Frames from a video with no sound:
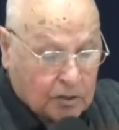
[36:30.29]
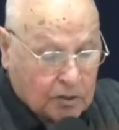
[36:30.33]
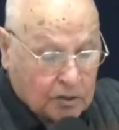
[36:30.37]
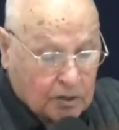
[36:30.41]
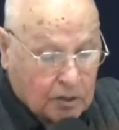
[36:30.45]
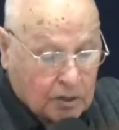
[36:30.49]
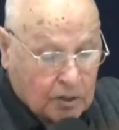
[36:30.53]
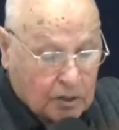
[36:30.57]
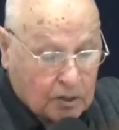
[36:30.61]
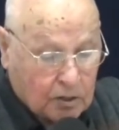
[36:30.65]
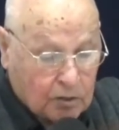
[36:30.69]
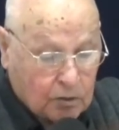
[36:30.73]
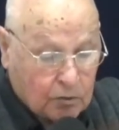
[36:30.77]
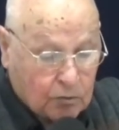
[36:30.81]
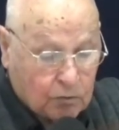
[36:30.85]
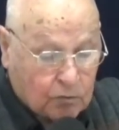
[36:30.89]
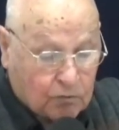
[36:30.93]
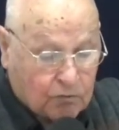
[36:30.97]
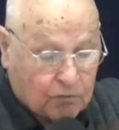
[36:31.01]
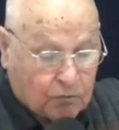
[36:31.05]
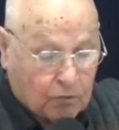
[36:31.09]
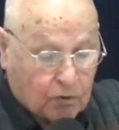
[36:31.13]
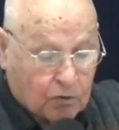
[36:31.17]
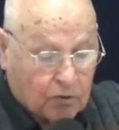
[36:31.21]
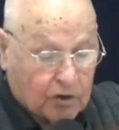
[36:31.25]

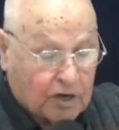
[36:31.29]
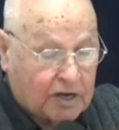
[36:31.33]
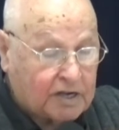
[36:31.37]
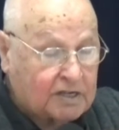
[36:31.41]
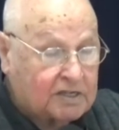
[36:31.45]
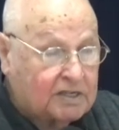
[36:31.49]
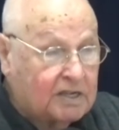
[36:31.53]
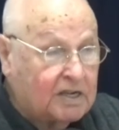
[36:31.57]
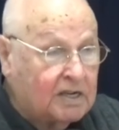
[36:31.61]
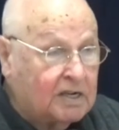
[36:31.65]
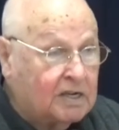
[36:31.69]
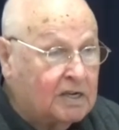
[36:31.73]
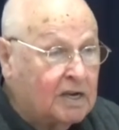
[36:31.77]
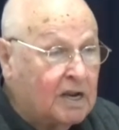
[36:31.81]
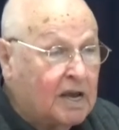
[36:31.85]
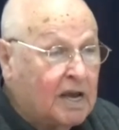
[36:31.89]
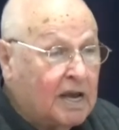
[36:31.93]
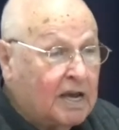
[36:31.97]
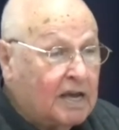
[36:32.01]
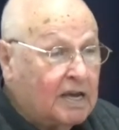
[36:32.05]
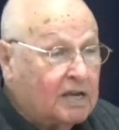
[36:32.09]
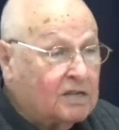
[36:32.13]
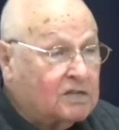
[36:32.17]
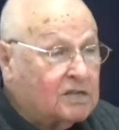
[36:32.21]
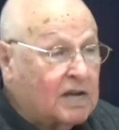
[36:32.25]
4:18
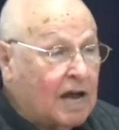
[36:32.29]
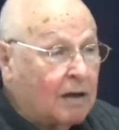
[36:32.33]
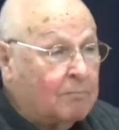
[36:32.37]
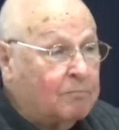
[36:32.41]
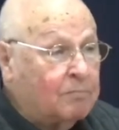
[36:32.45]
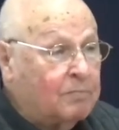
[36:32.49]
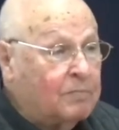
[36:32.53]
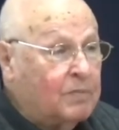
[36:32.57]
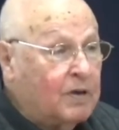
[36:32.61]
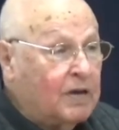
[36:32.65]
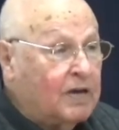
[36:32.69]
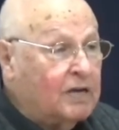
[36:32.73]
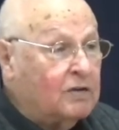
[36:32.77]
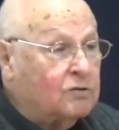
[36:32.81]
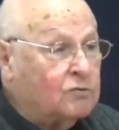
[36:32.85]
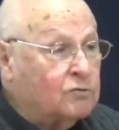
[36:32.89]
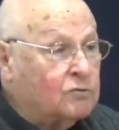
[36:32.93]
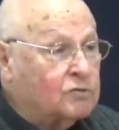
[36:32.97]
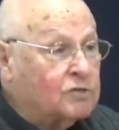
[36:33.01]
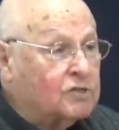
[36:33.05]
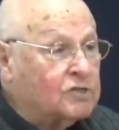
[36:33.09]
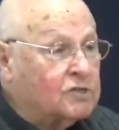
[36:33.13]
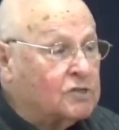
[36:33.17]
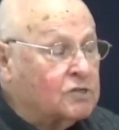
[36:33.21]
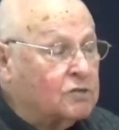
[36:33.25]
is up into
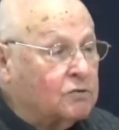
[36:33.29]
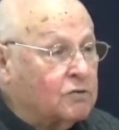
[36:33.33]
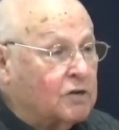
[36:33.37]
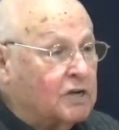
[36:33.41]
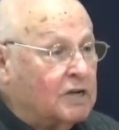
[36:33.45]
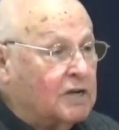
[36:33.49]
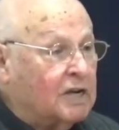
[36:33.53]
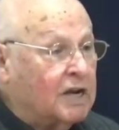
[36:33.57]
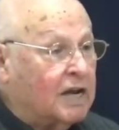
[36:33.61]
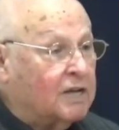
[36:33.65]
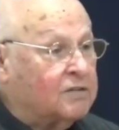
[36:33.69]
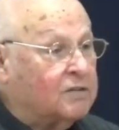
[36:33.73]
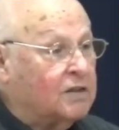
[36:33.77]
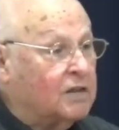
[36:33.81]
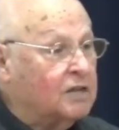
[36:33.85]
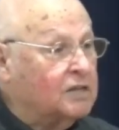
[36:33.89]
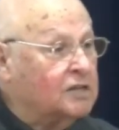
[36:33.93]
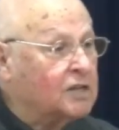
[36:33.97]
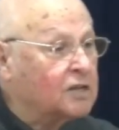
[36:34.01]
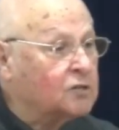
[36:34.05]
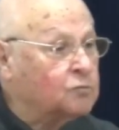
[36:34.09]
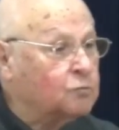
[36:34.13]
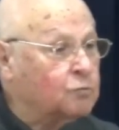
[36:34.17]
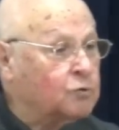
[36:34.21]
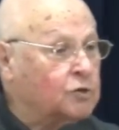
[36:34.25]
the screen, I think
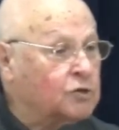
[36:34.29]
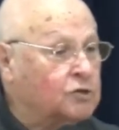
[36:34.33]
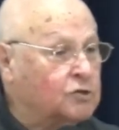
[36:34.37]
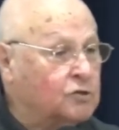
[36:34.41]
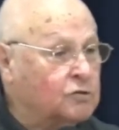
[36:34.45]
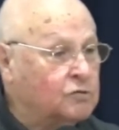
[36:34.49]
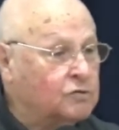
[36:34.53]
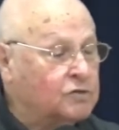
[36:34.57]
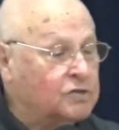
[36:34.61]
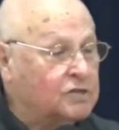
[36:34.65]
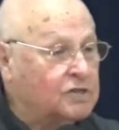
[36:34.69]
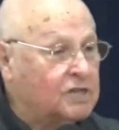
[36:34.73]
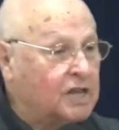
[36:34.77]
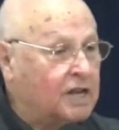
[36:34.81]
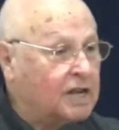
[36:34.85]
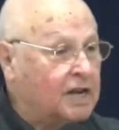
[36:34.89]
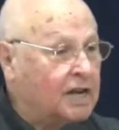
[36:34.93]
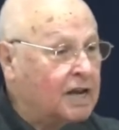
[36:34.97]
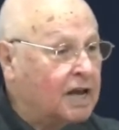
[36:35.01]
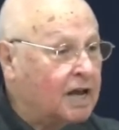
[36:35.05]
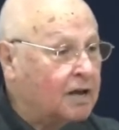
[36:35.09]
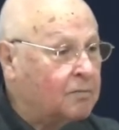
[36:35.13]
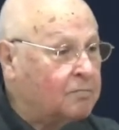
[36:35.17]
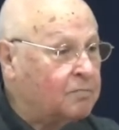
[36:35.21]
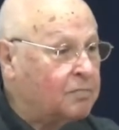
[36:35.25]
that we should stand
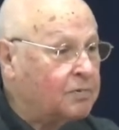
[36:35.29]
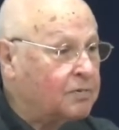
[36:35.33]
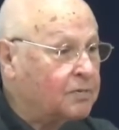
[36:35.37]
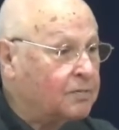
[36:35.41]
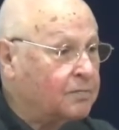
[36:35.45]
up.